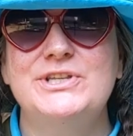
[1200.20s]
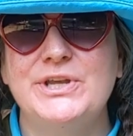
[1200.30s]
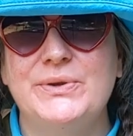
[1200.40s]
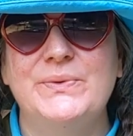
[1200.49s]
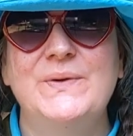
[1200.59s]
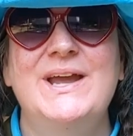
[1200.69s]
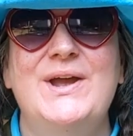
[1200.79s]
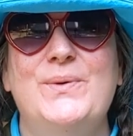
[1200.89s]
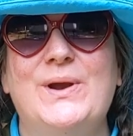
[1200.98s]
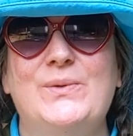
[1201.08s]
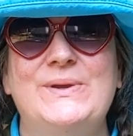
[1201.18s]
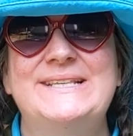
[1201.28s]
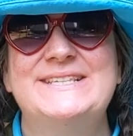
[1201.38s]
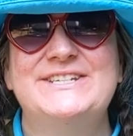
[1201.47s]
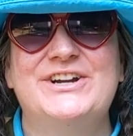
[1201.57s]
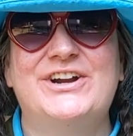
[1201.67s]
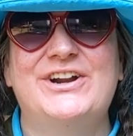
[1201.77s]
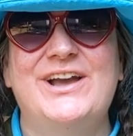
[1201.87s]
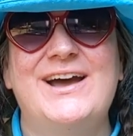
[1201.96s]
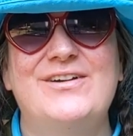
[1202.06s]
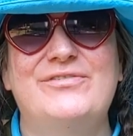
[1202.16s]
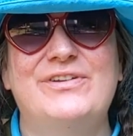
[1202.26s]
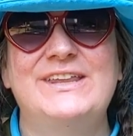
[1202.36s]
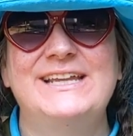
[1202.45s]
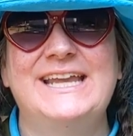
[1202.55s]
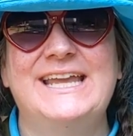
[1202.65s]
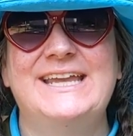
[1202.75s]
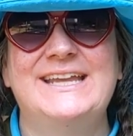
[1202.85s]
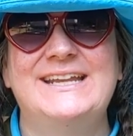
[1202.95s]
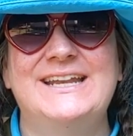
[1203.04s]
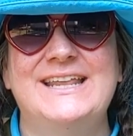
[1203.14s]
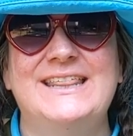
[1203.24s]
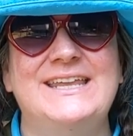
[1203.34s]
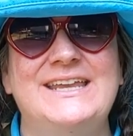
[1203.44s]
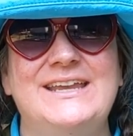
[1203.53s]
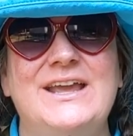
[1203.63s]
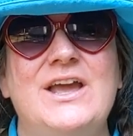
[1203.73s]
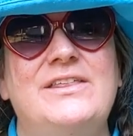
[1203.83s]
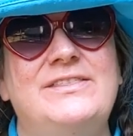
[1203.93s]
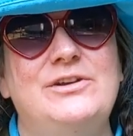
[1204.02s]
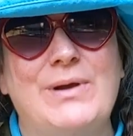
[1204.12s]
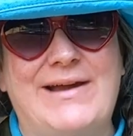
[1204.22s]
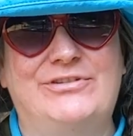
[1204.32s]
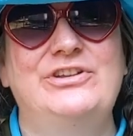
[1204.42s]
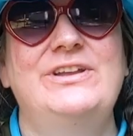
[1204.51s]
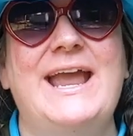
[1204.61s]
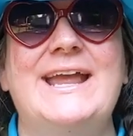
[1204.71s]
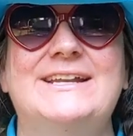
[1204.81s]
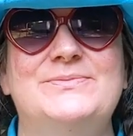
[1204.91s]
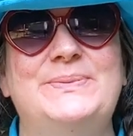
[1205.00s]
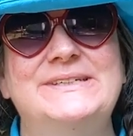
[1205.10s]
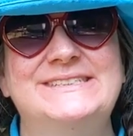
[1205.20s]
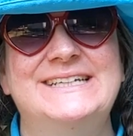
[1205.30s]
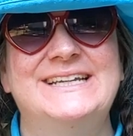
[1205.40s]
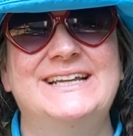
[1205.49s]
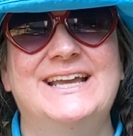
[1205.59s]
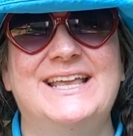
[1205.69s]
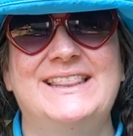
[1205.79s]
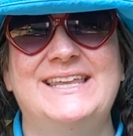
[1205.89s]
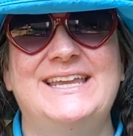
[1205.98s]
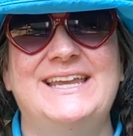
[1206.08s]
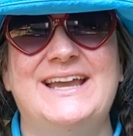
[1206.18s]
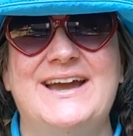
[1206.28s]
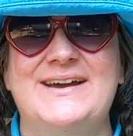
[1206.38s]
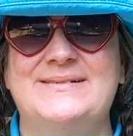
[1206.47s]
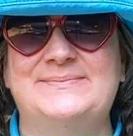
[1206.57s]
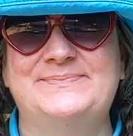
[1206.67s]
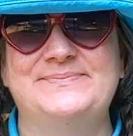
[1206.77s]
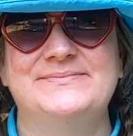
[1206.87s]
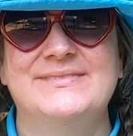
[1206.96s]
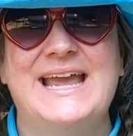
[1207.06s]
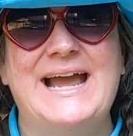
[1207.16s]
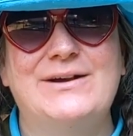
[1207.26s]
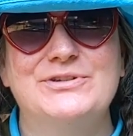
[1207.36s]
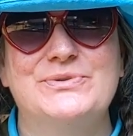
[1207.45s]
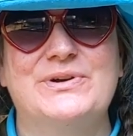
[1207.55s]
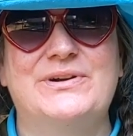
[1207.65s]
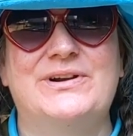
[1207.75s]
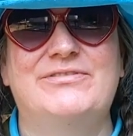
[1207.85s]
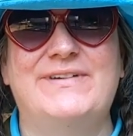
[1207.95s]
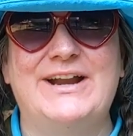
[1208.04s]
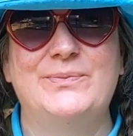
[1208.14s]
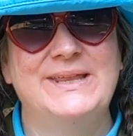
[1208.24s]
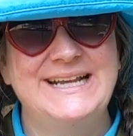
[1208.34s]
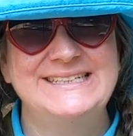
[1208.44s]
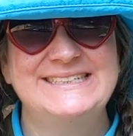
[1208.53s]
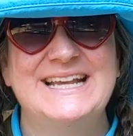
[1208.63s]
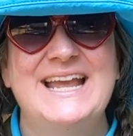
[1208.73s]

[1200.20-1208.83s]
two, where we start uh, filling in the, the gravel and building the um, outdoor fireplace